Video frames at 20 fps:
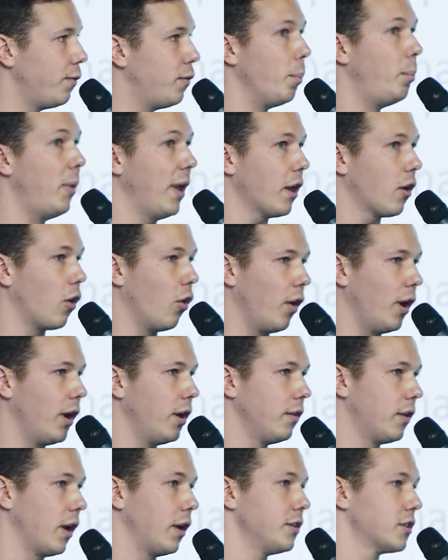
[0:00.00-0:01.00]
for
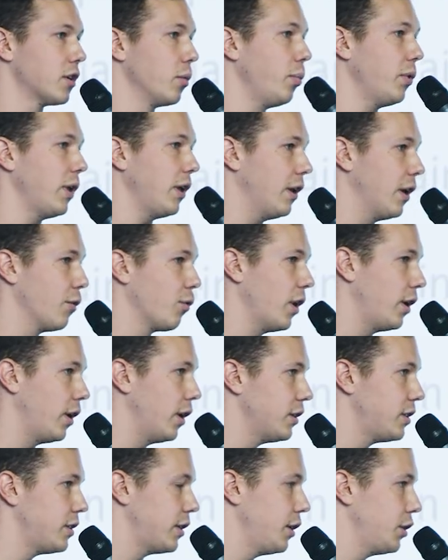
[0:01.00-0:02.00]
Bitcoin that is completely written
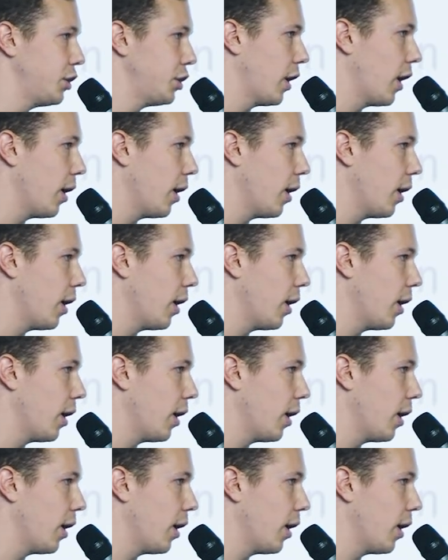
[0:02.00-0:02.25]
in C#.